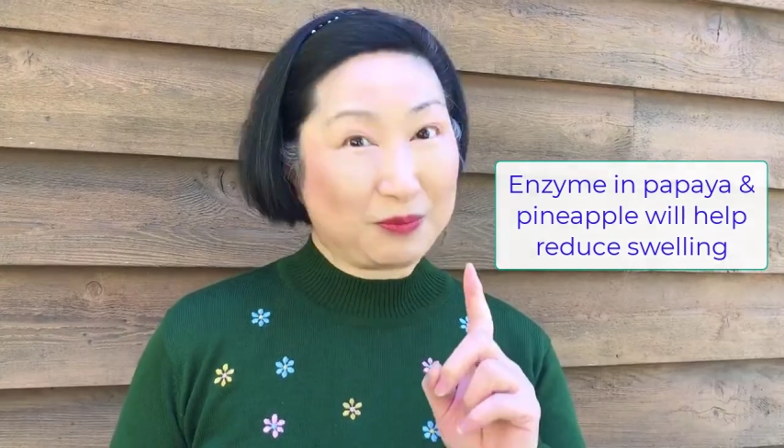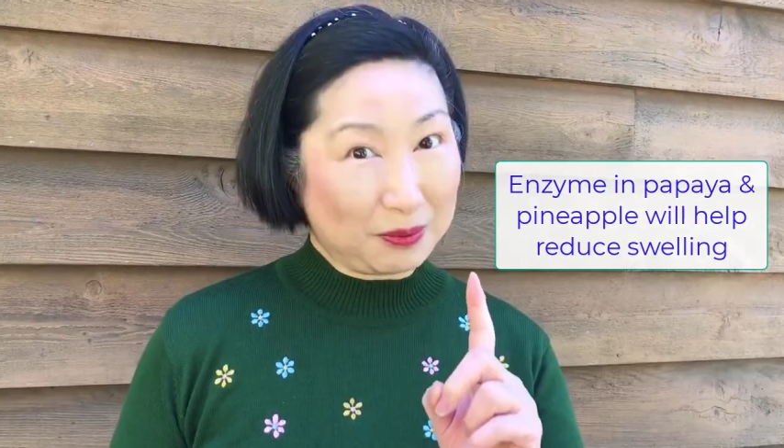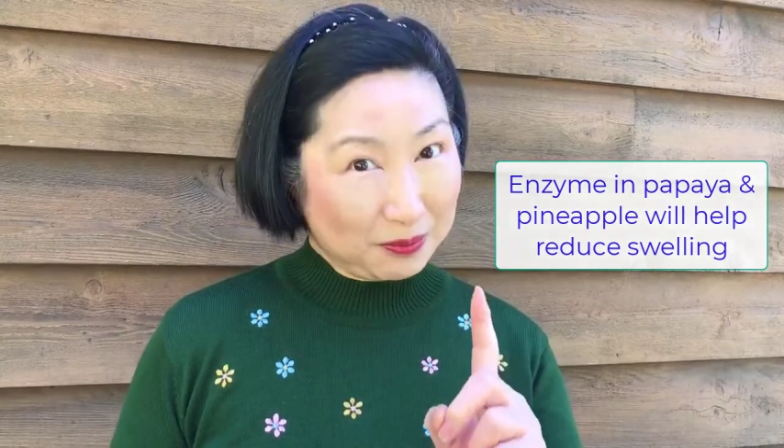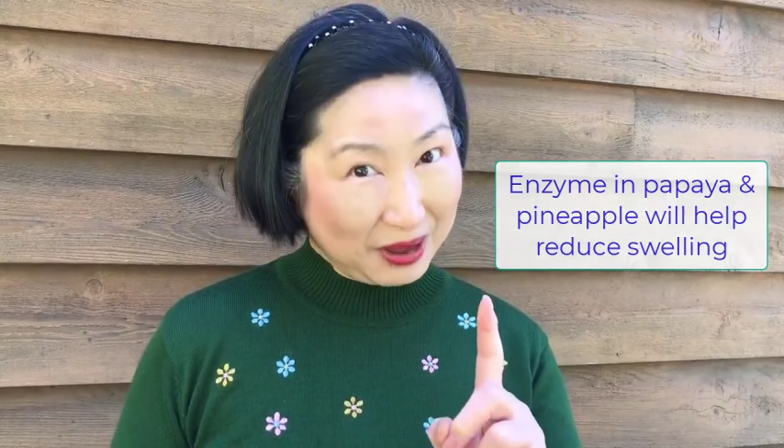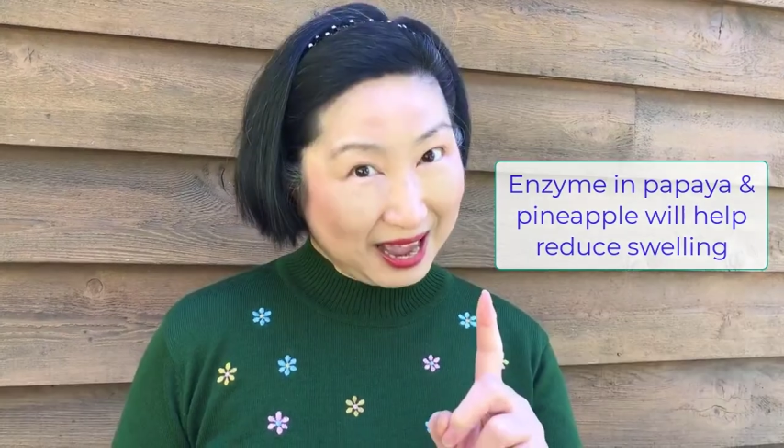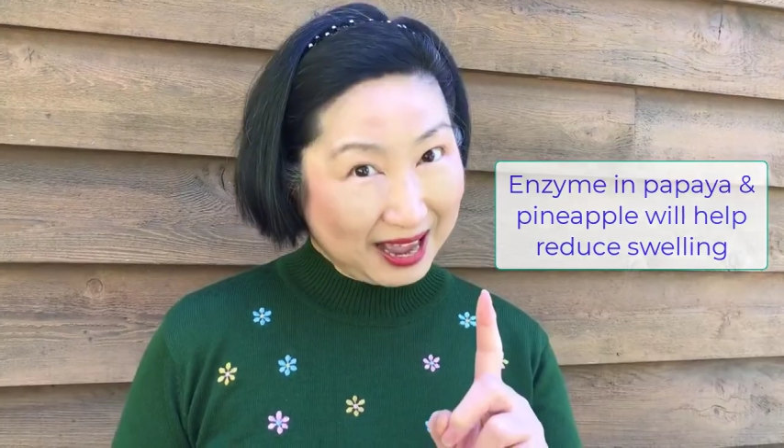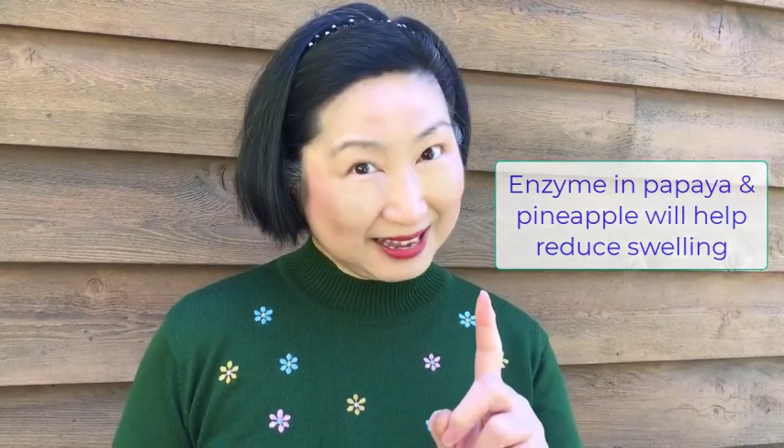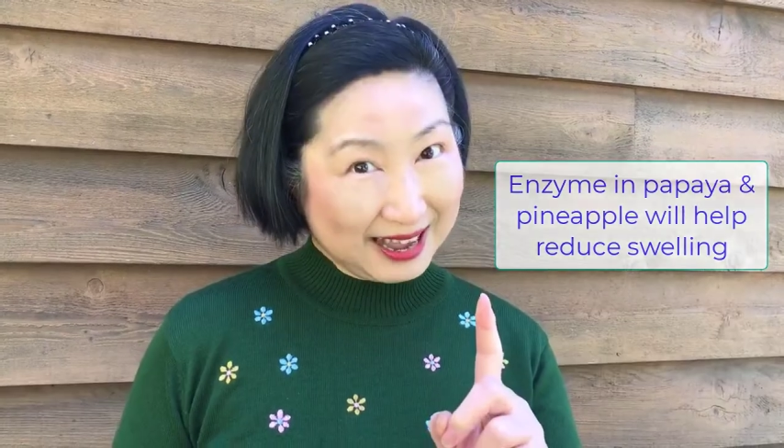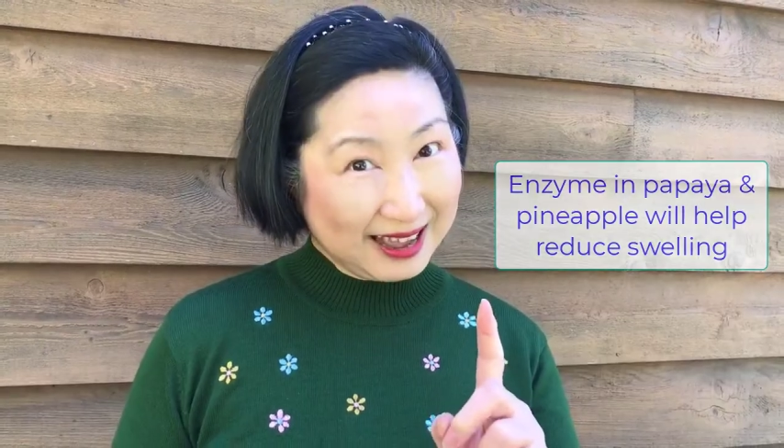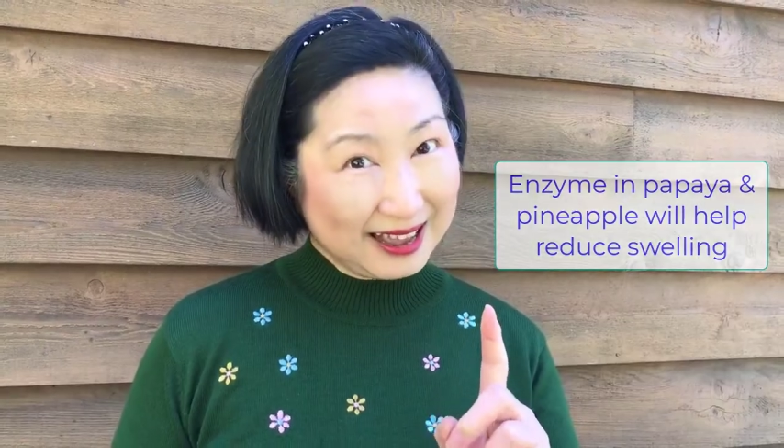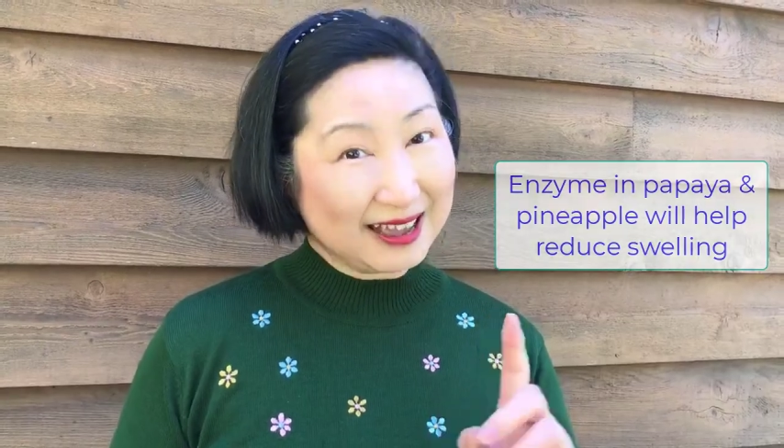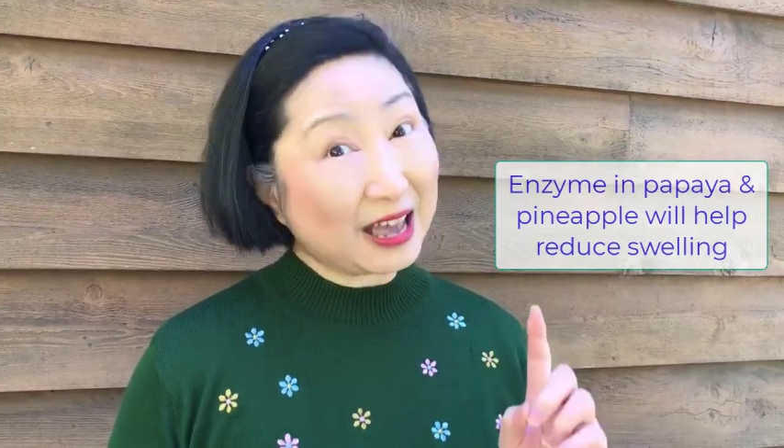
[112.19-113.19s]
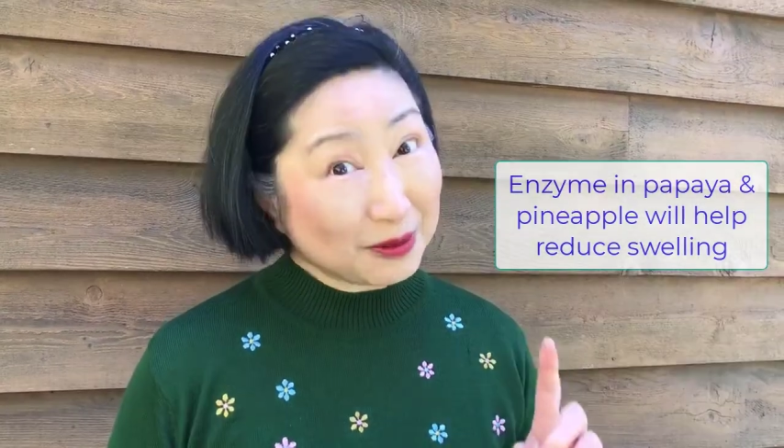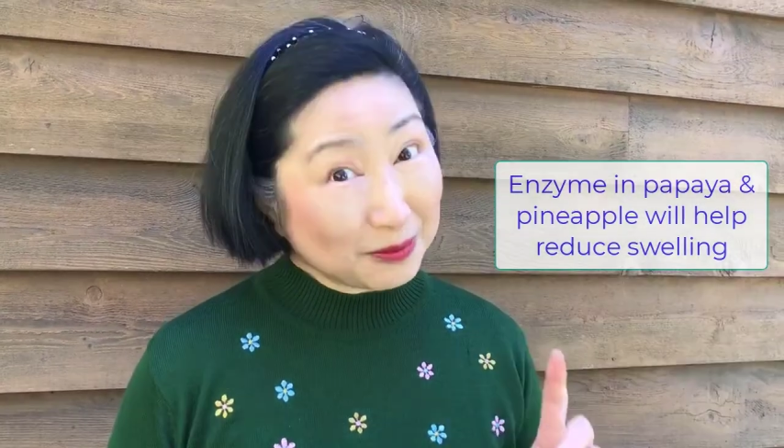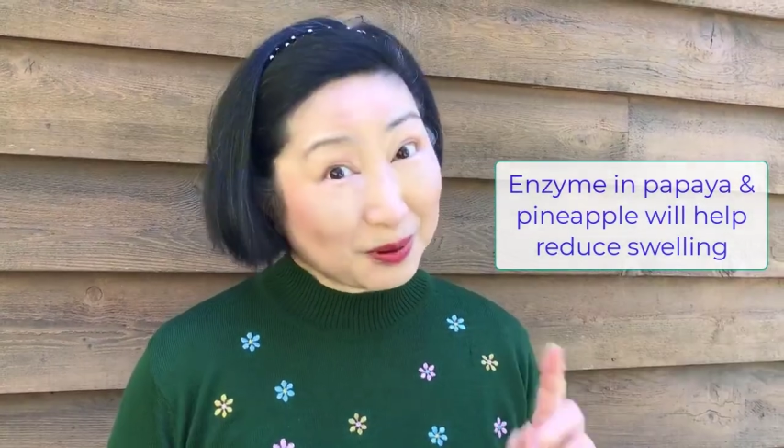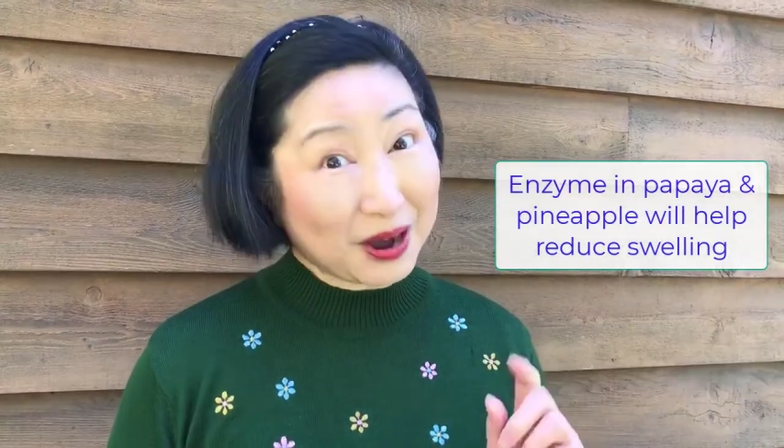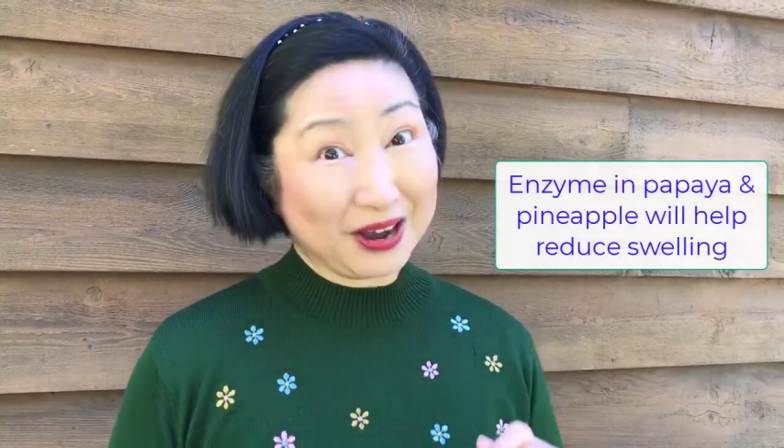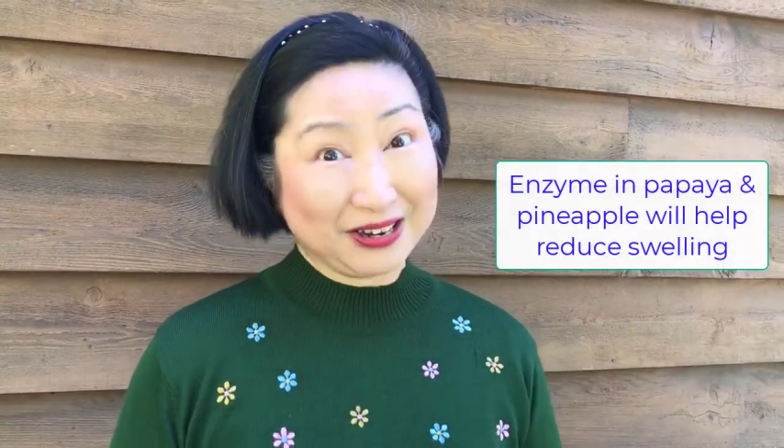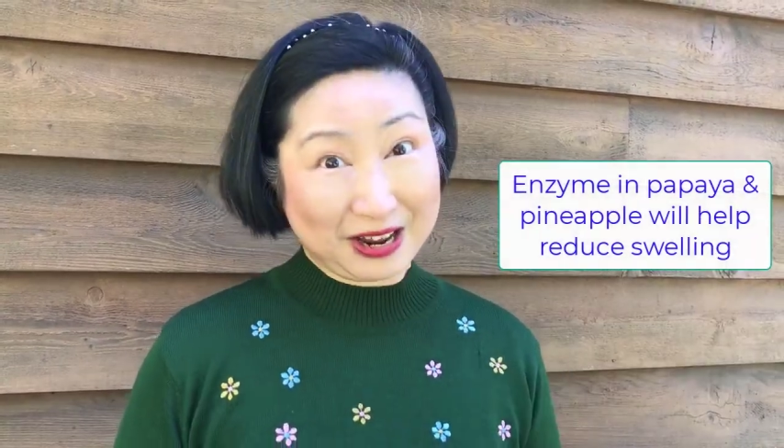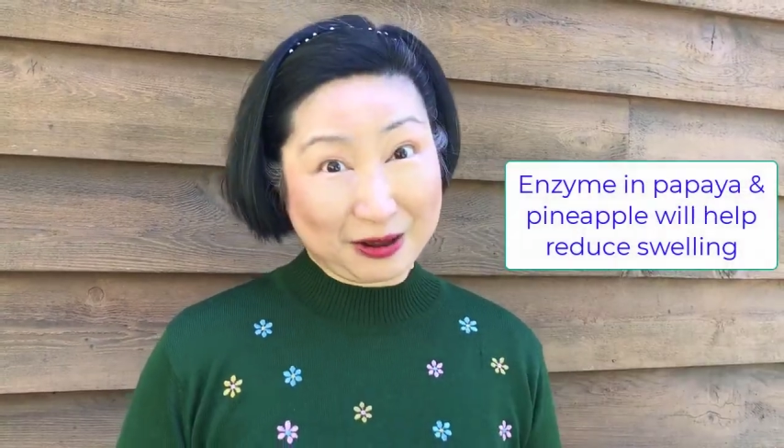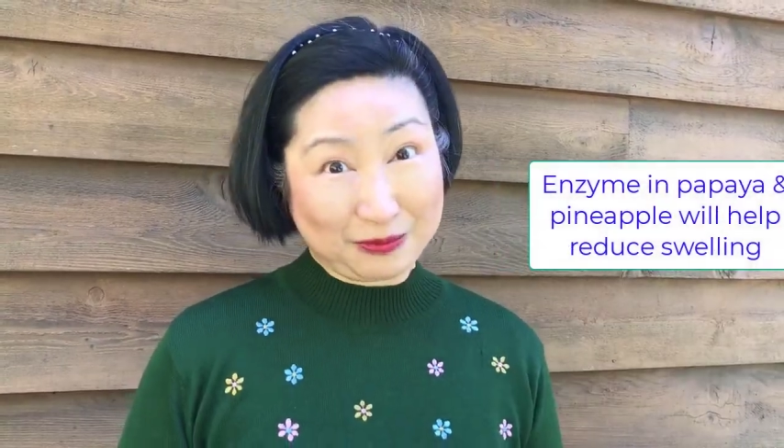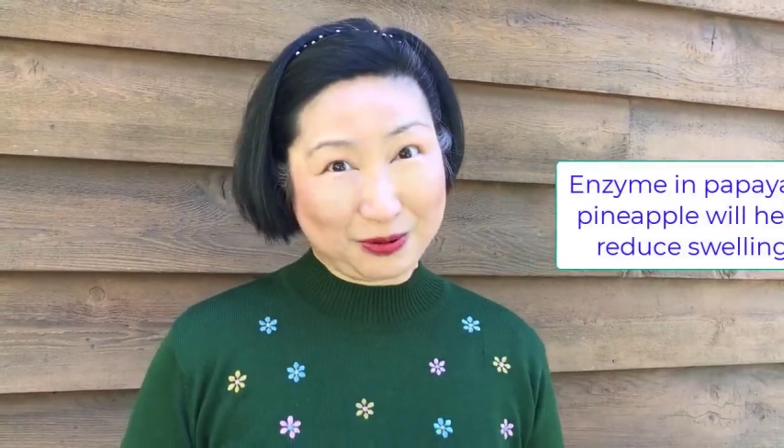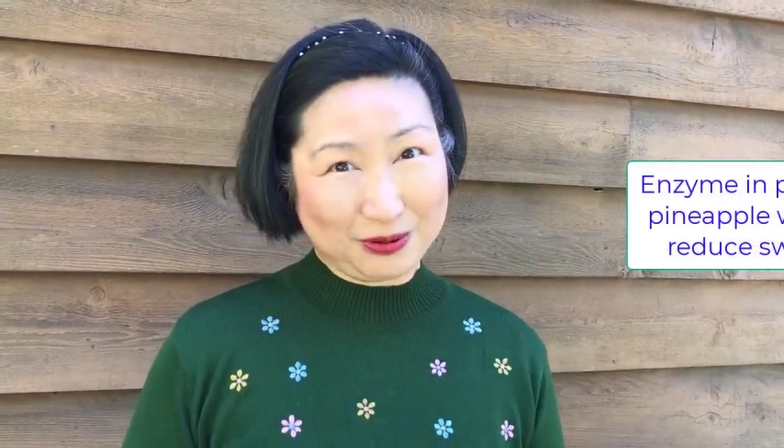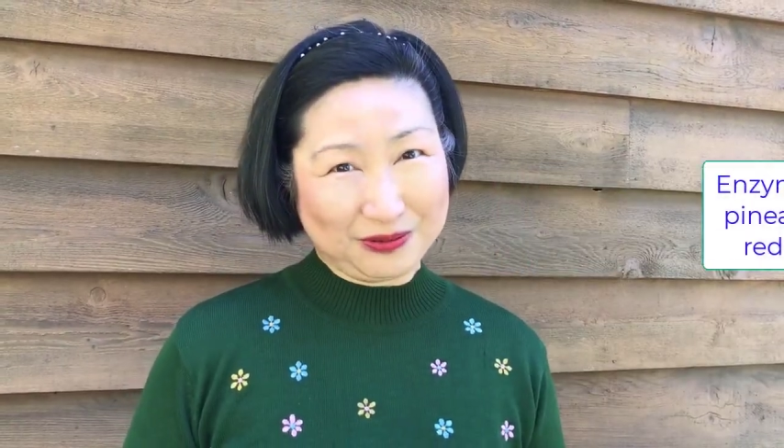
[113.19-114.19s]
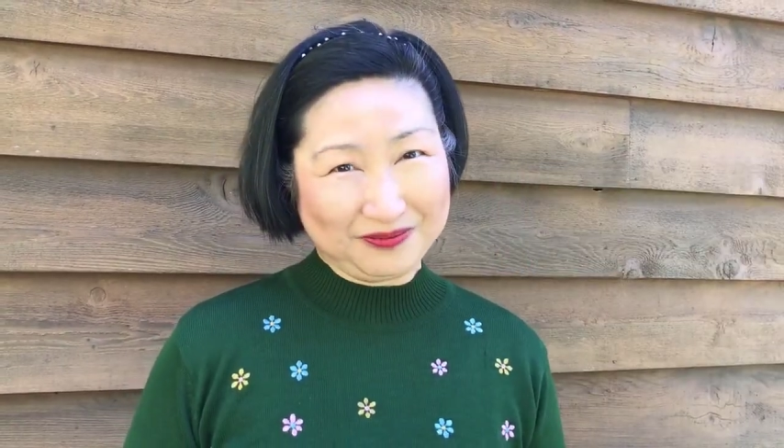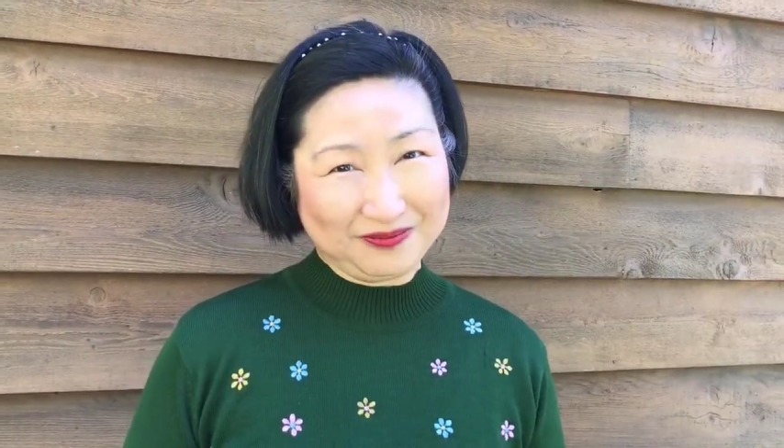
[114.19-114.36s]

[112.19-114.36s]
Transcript: Papaya and pineapple,